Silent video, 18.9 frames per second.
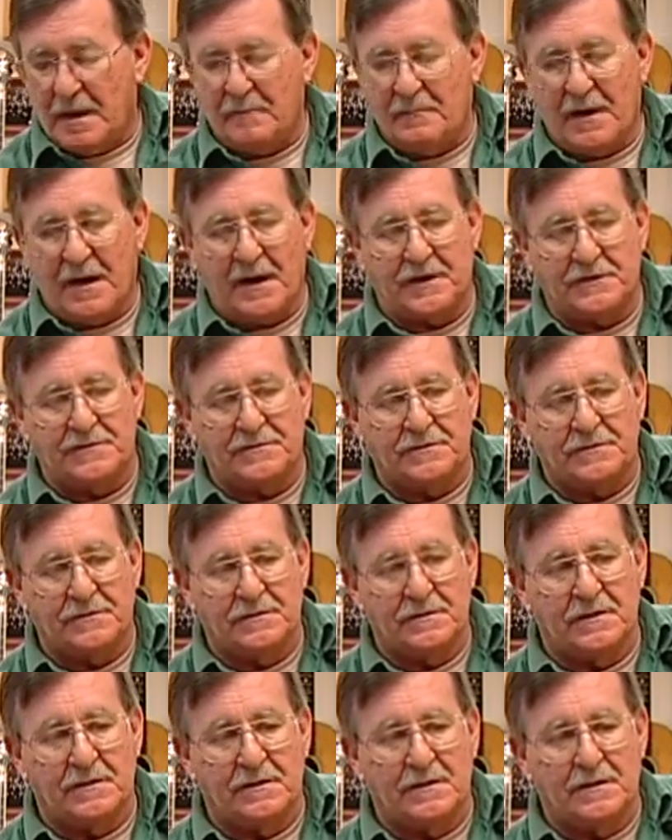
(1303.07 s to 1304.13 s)
bench,
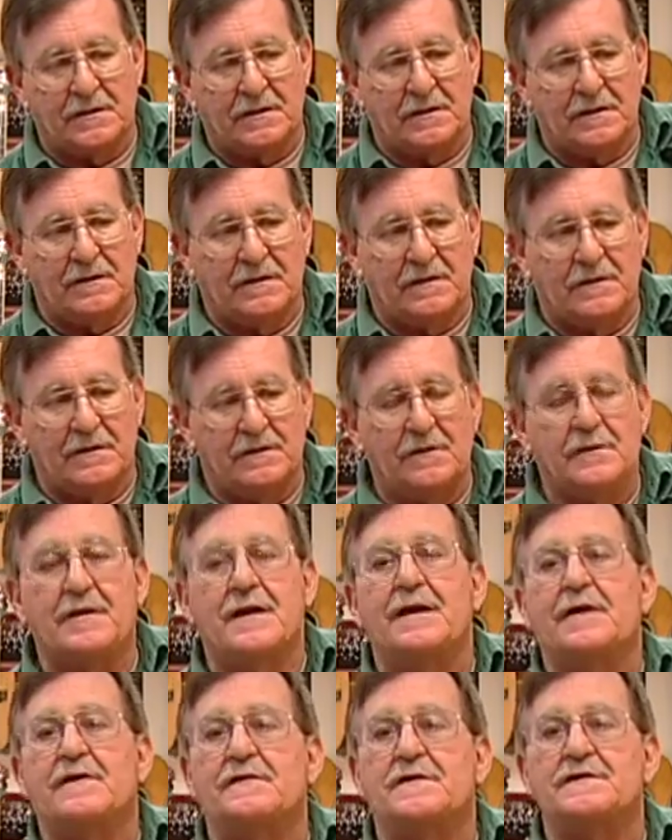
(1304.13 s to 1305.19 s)
you can
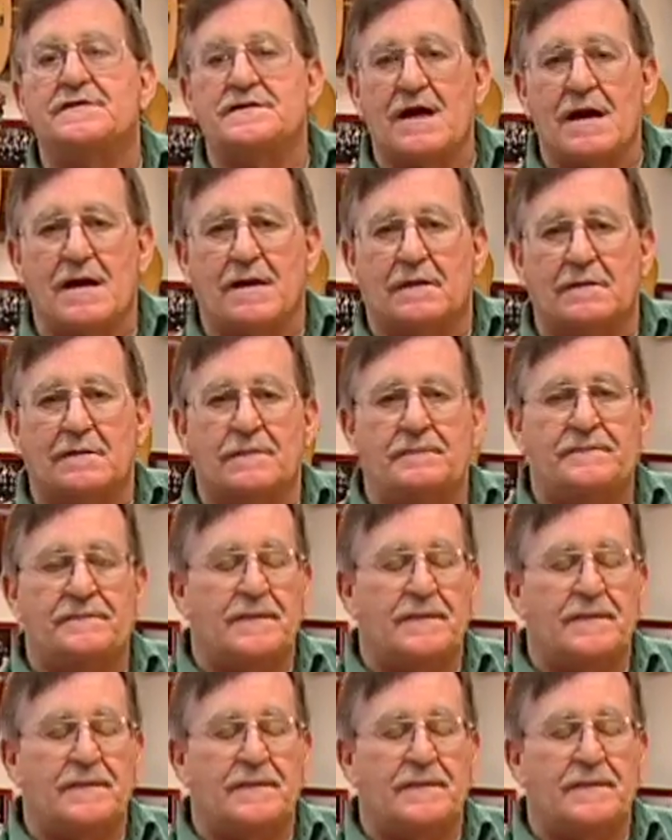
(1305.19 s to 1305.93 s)
hear the sound.